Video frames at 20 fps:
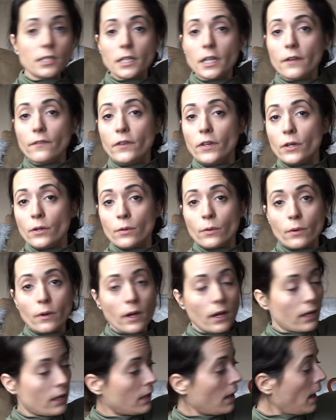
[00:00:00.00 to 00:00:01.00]
to give you
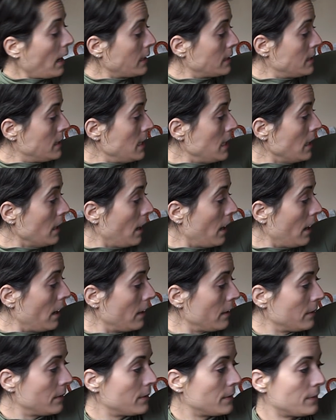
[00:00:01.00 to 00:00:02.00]
an idea,